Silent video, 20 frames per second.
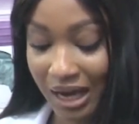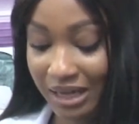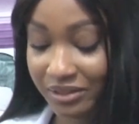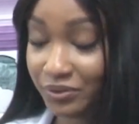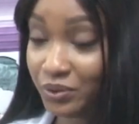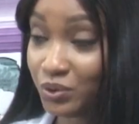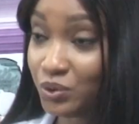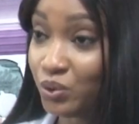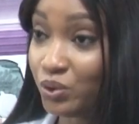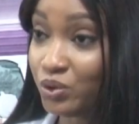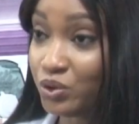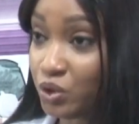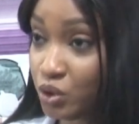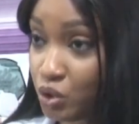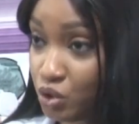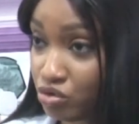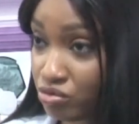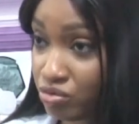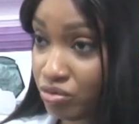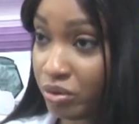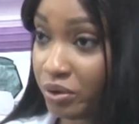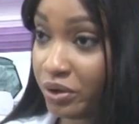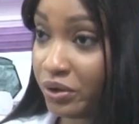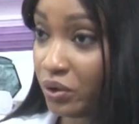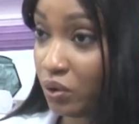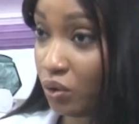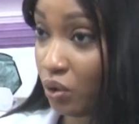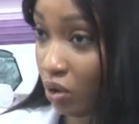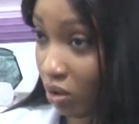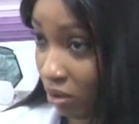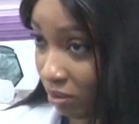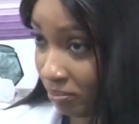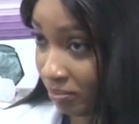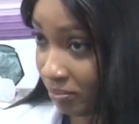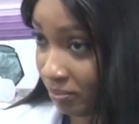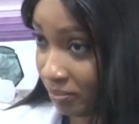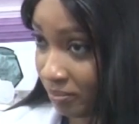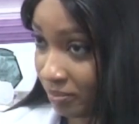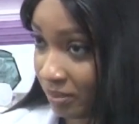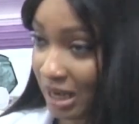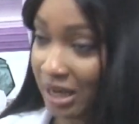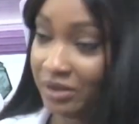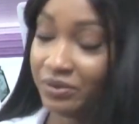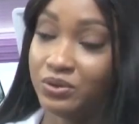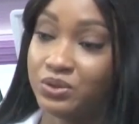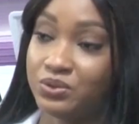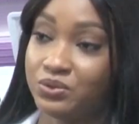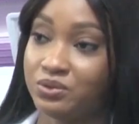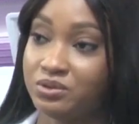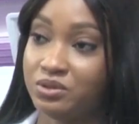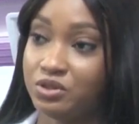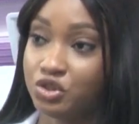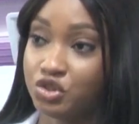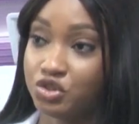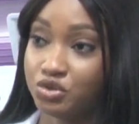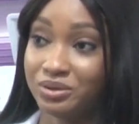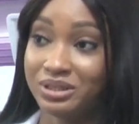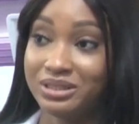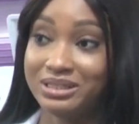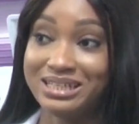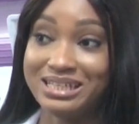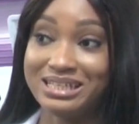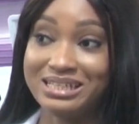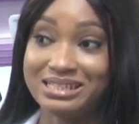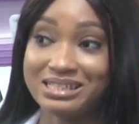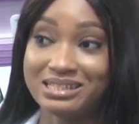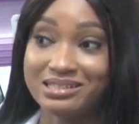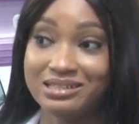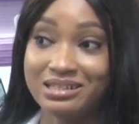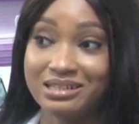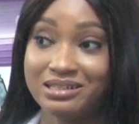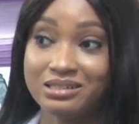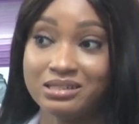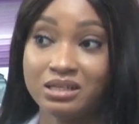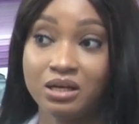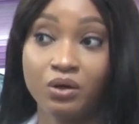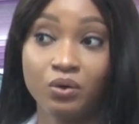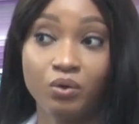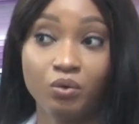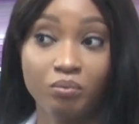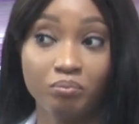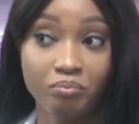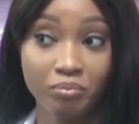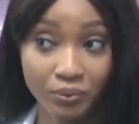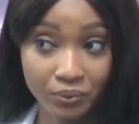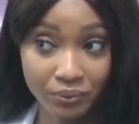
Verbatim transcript: and does not destroy your gum, and does not destroy the interdental